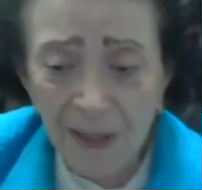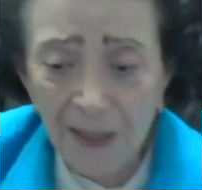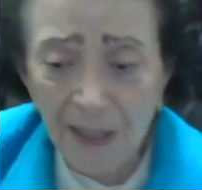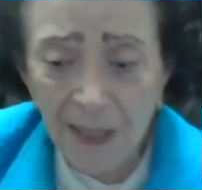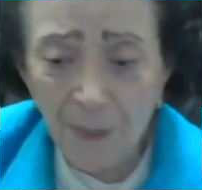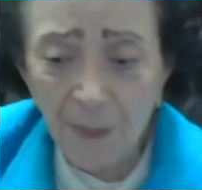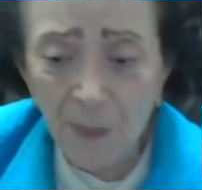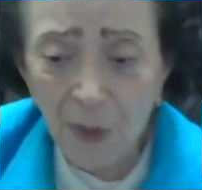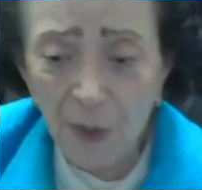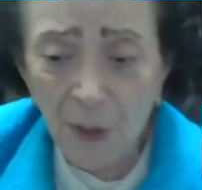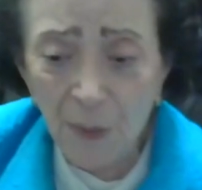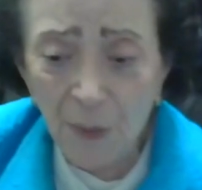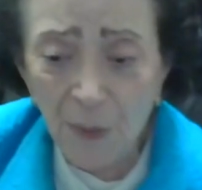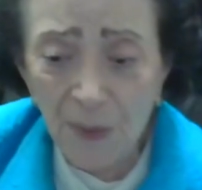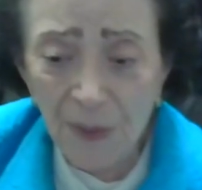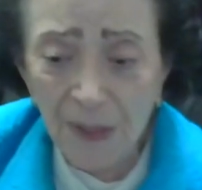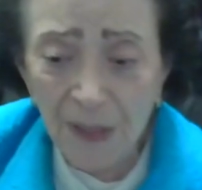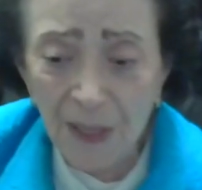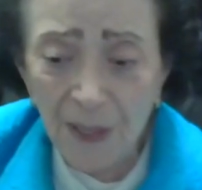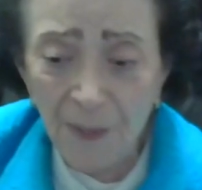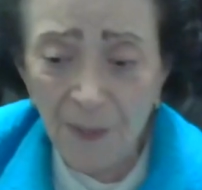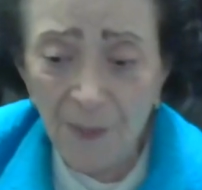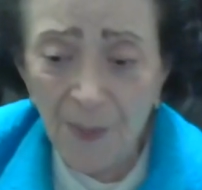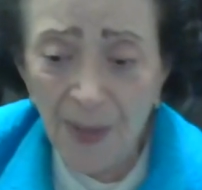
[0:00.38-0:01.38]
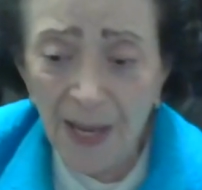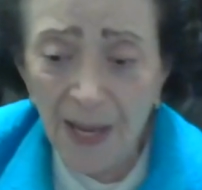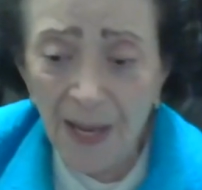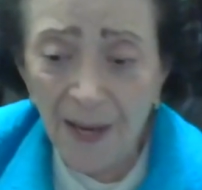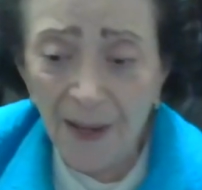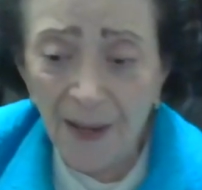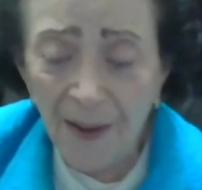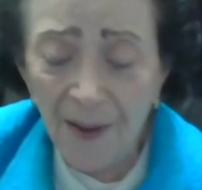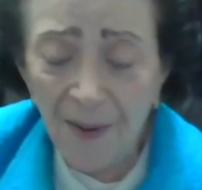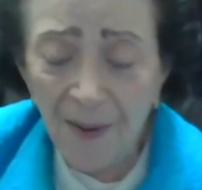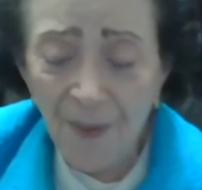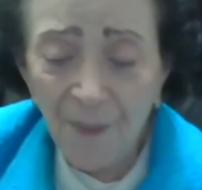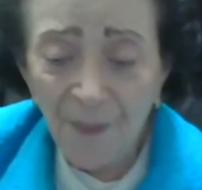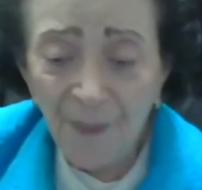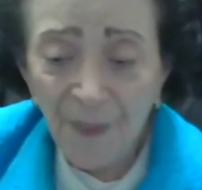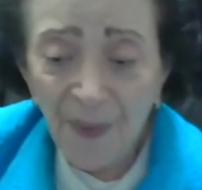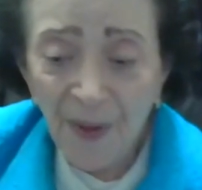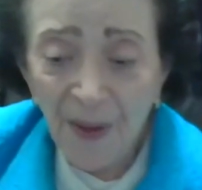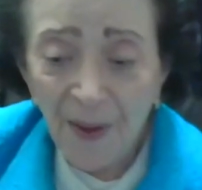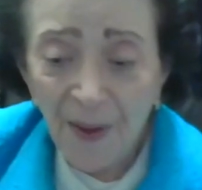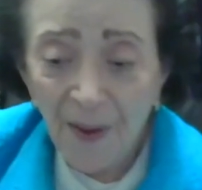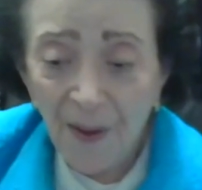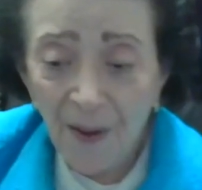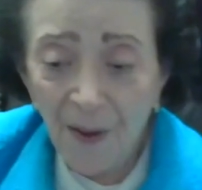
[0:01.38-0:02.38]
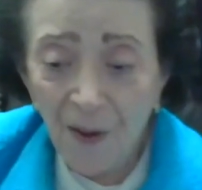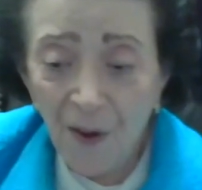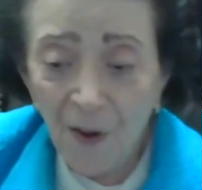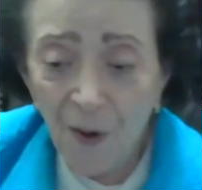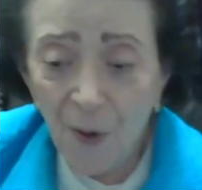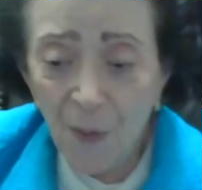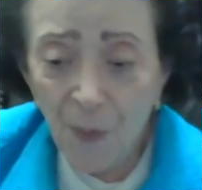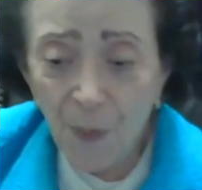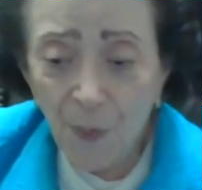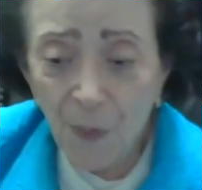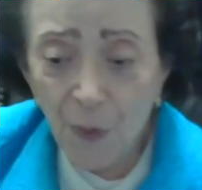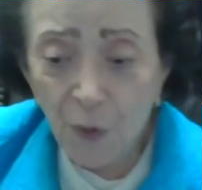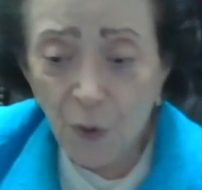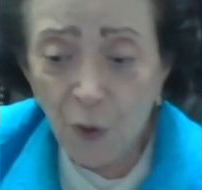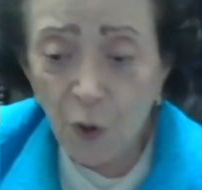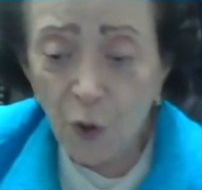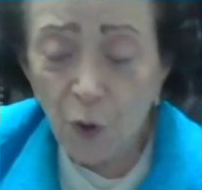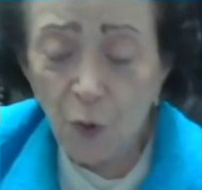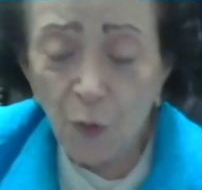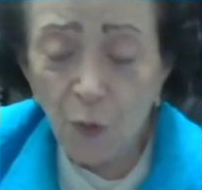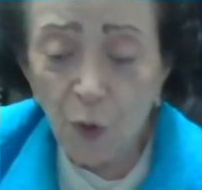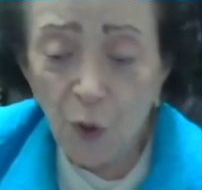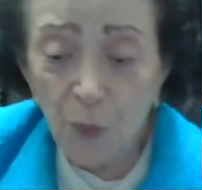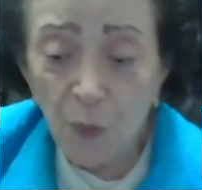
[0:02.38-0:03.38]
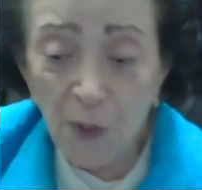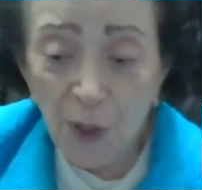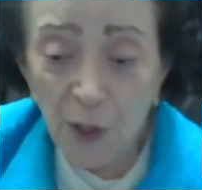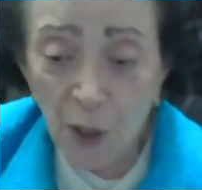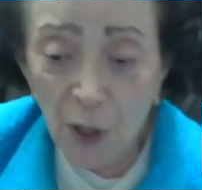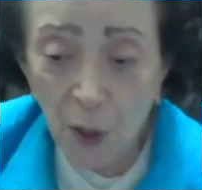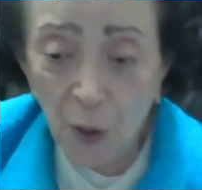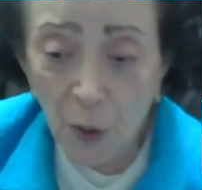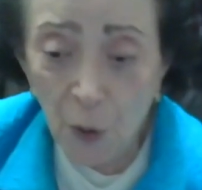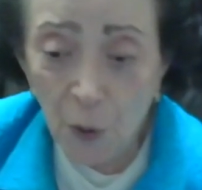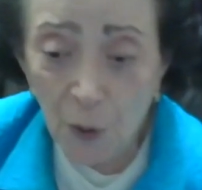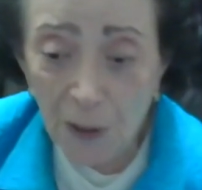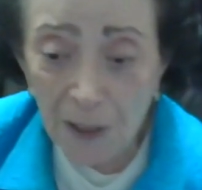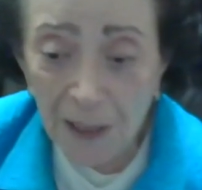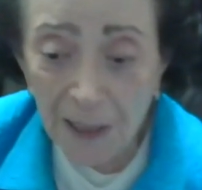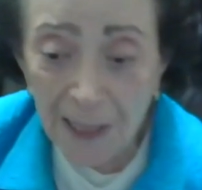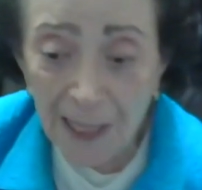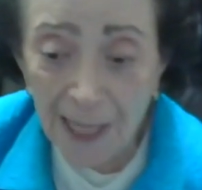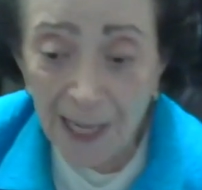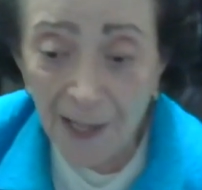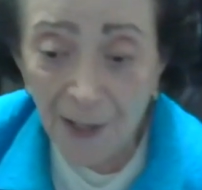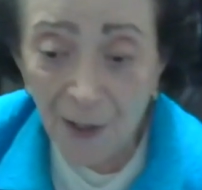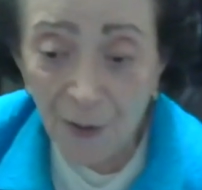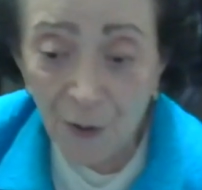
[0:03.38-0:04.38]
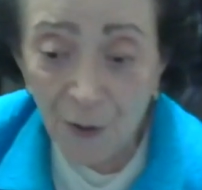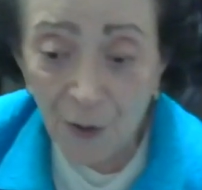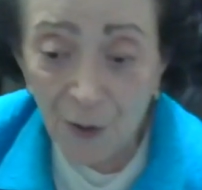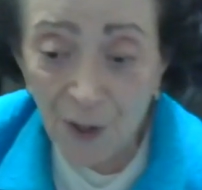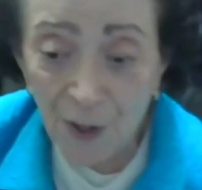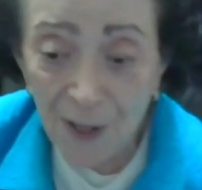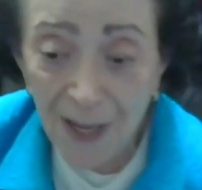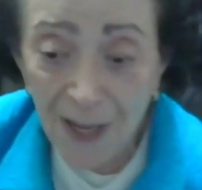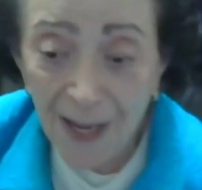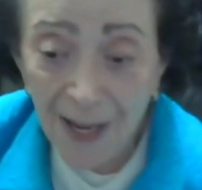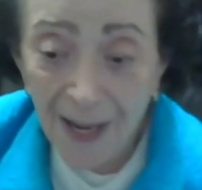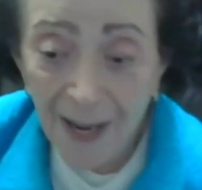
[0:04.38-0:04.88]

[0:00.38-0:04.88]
symptoms in men are presumed to be the gold standard,